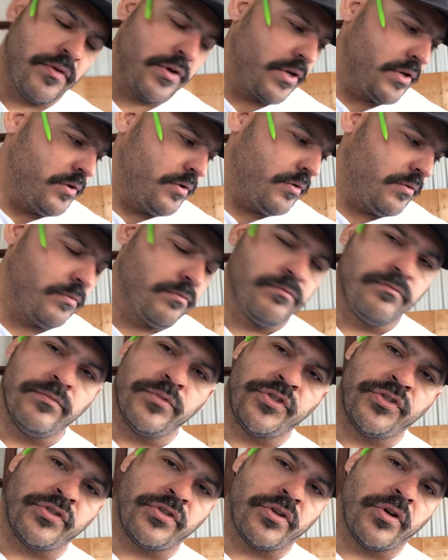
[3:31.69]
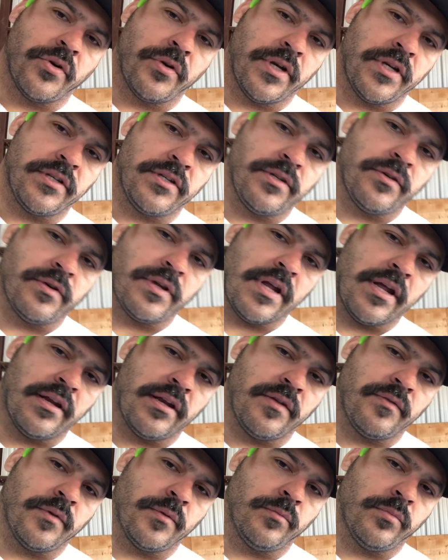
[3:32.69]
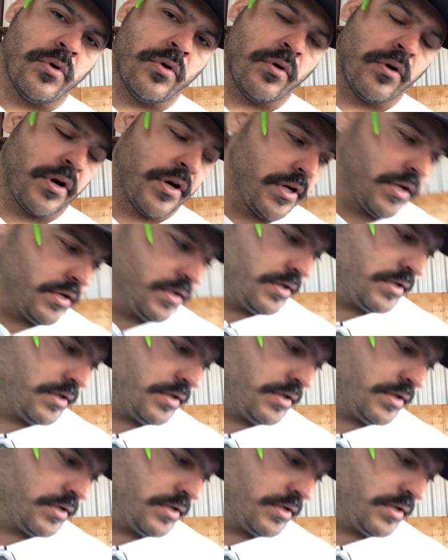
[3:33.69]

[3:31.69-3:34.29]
you screw into an end of a board